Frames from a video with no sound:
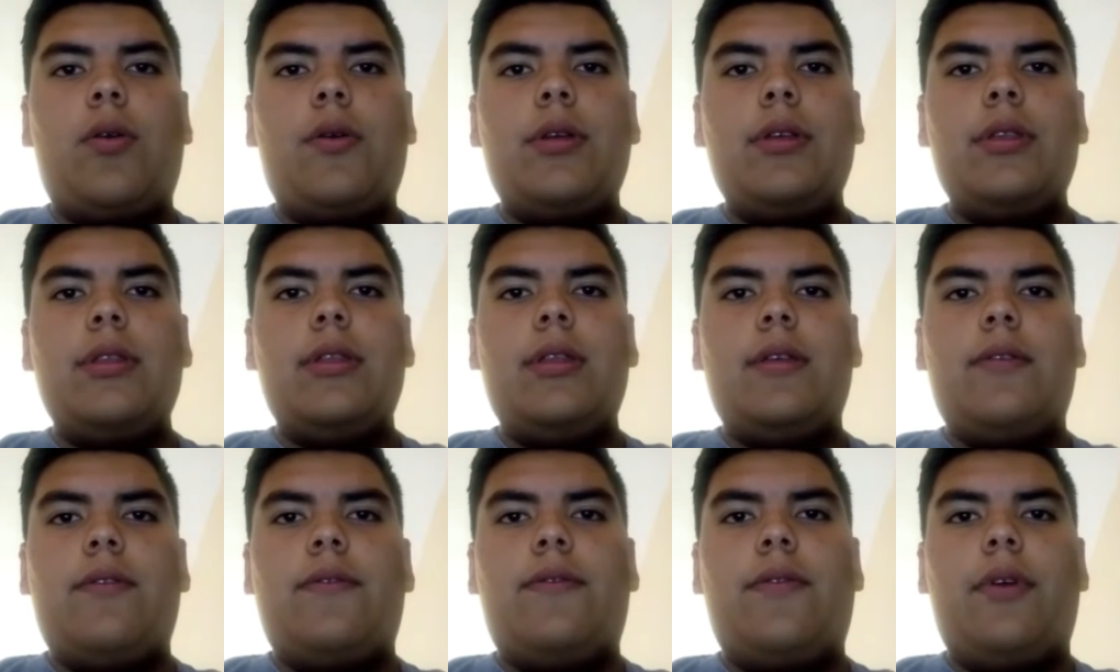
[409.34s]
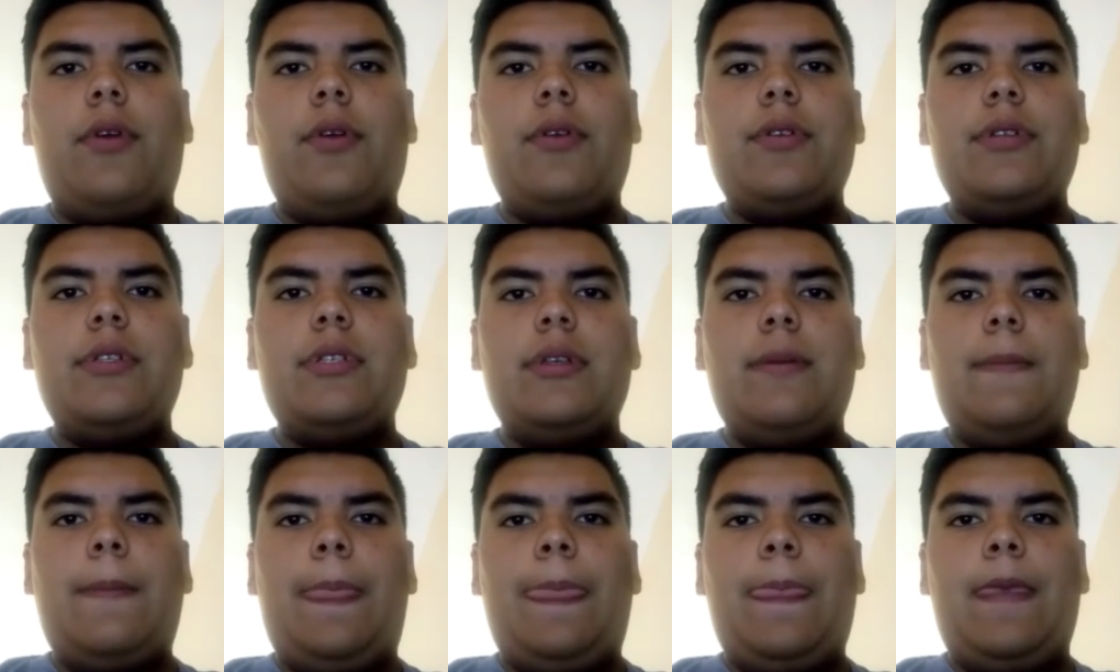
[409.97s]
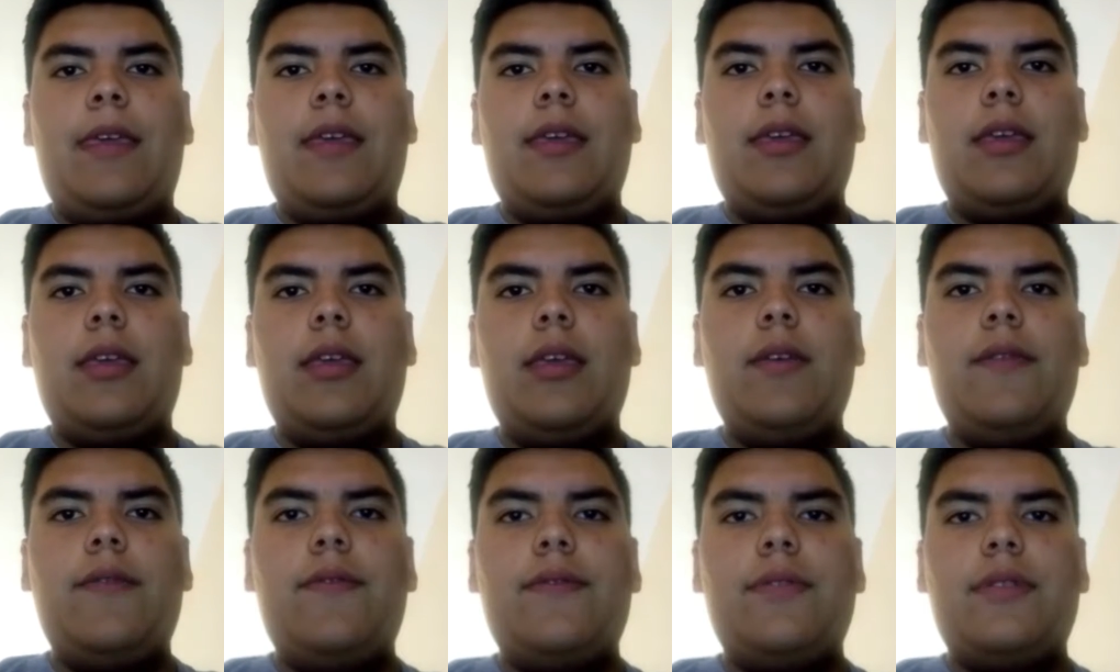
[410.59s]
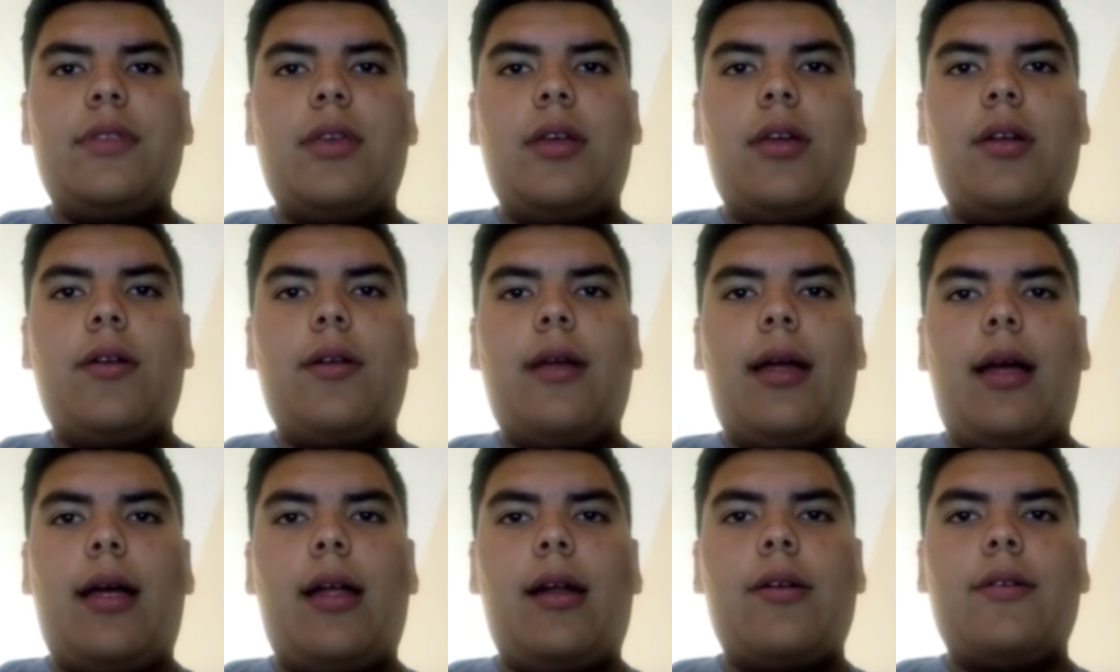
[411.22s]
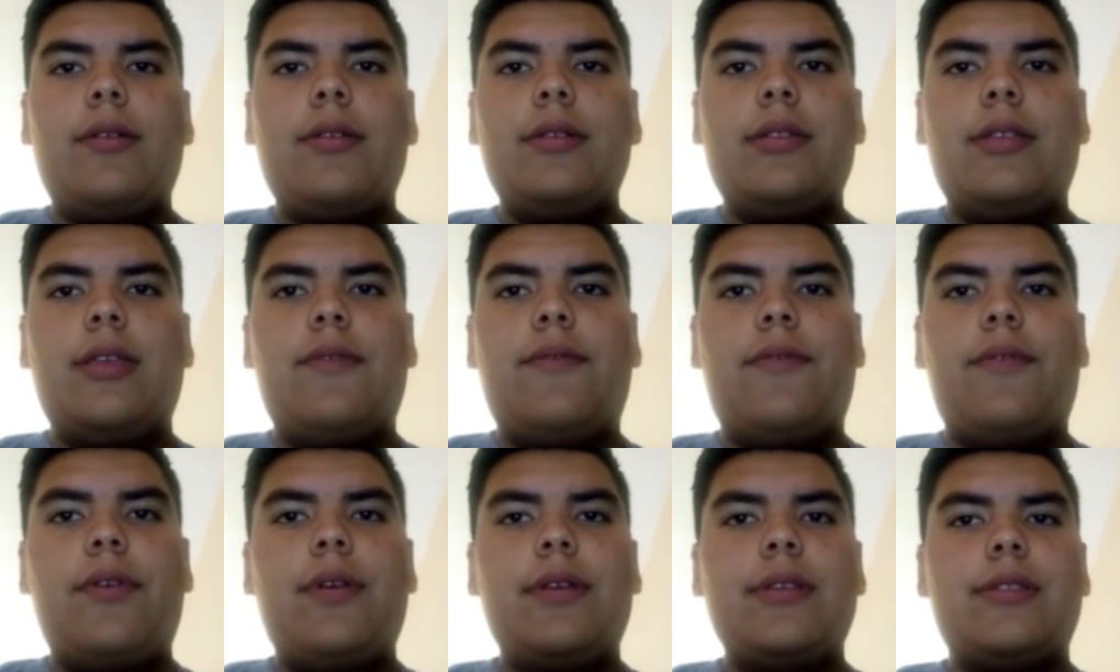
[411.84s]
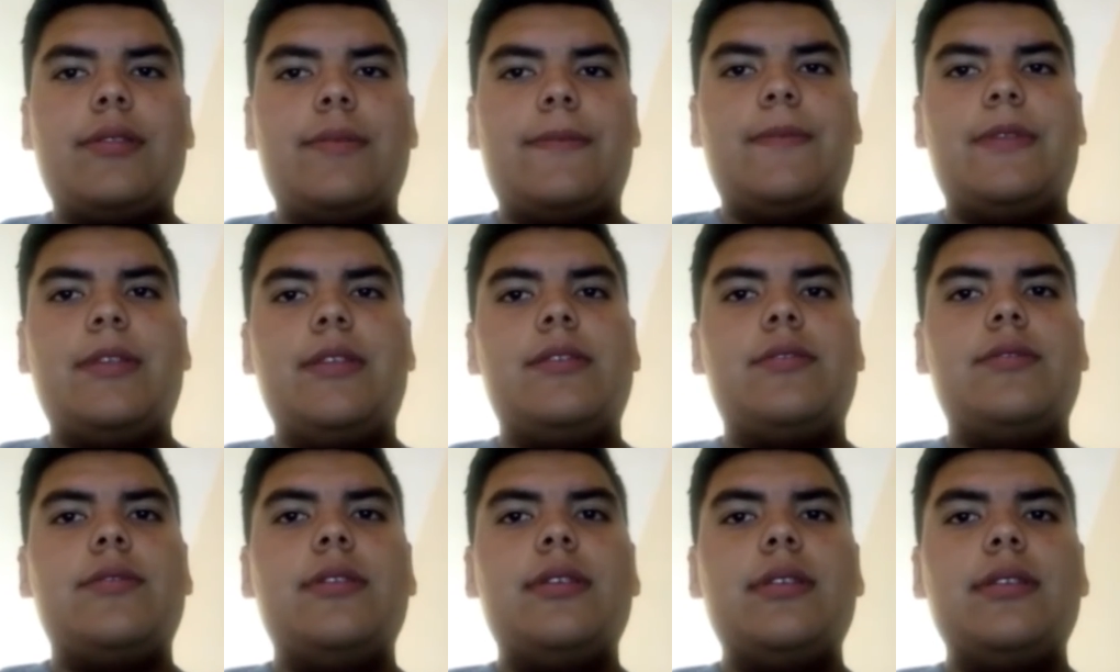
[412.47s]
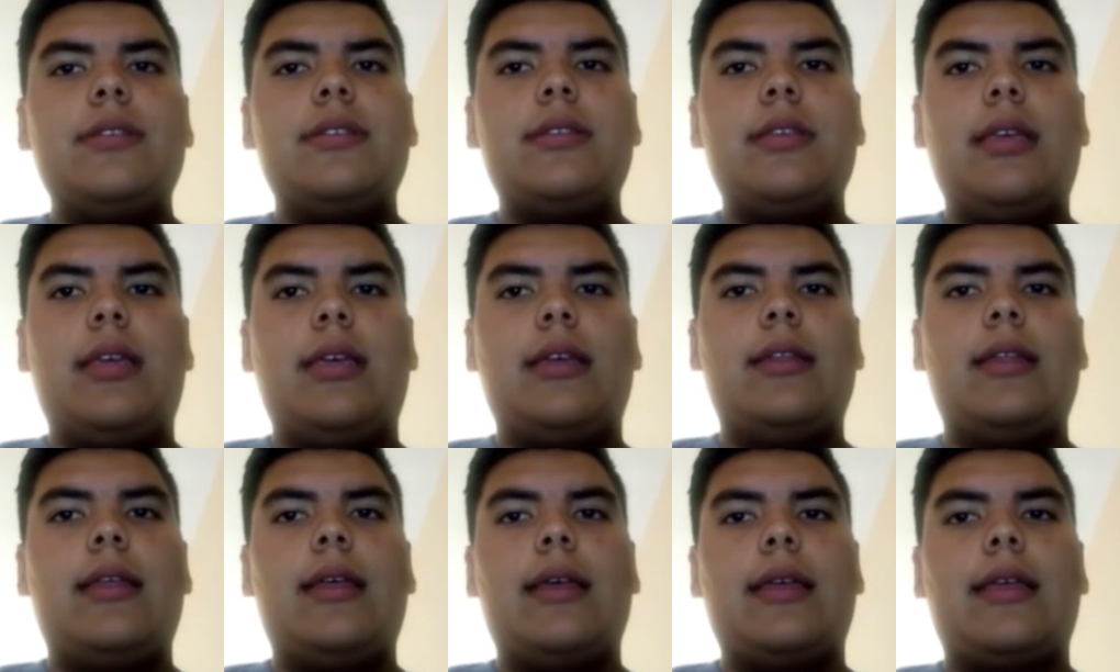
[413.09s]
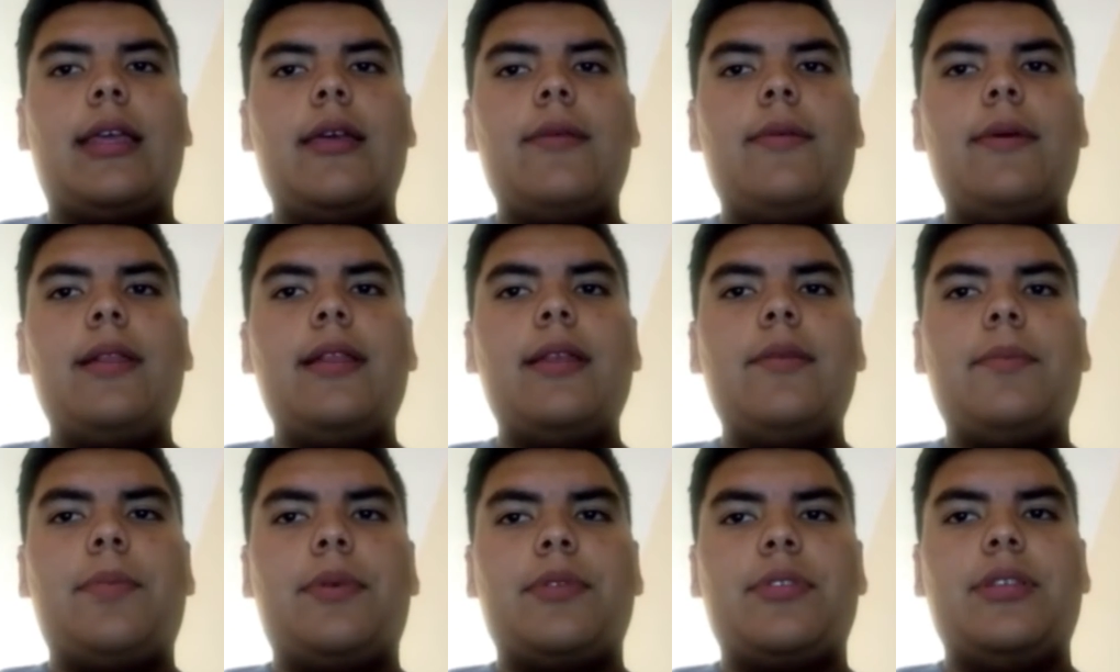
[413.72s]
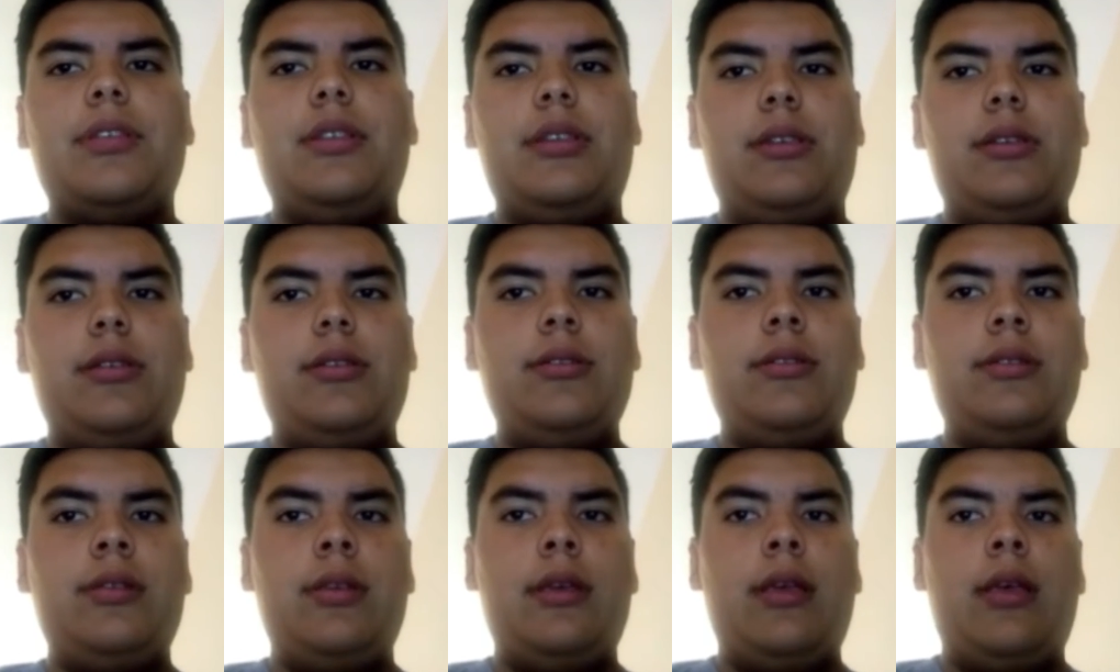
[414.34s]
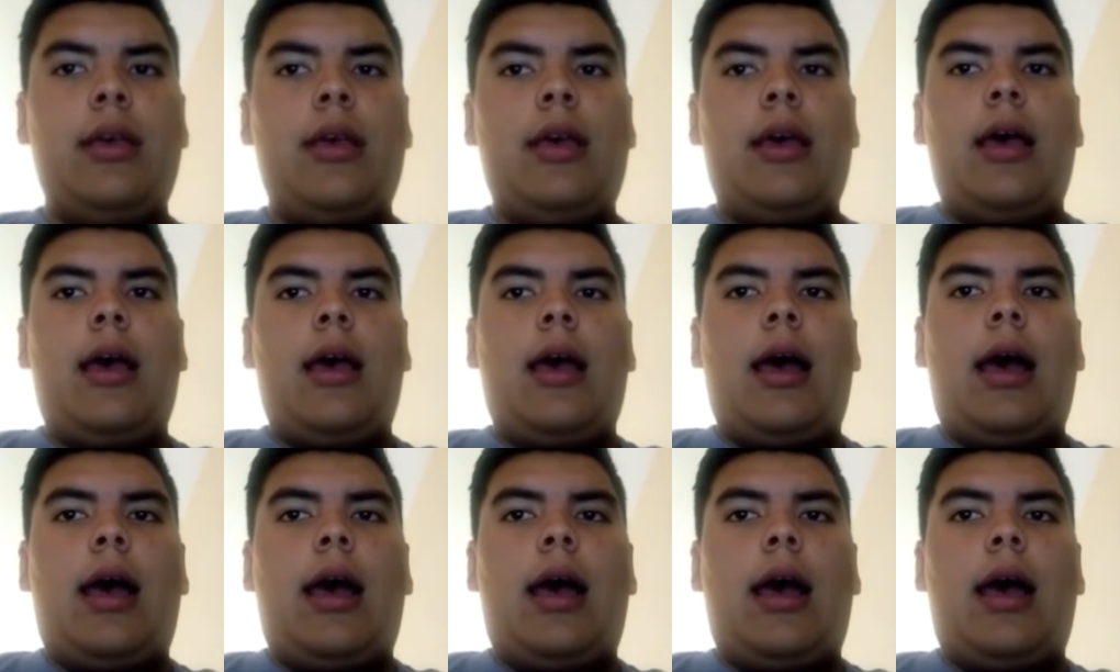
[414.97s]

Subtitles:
and correct first if there are different substituents in equivalent positions